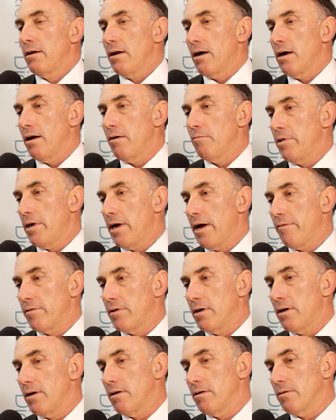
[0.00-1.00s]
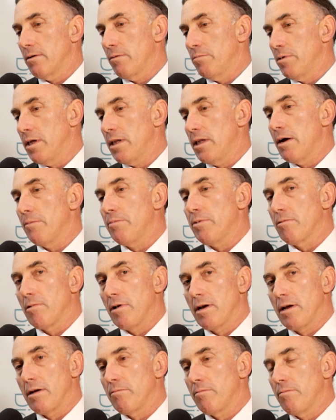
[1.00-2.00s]
Um, we have it uh, completely up and
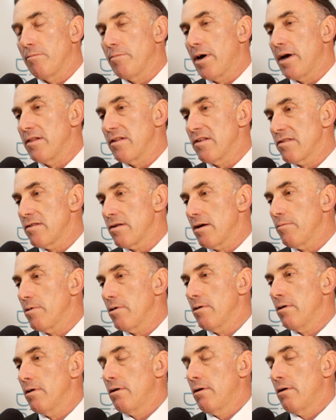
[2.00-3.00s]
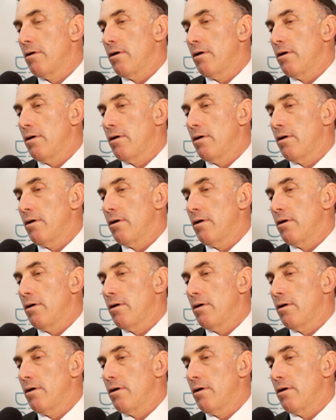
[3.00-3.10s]
running by this summer,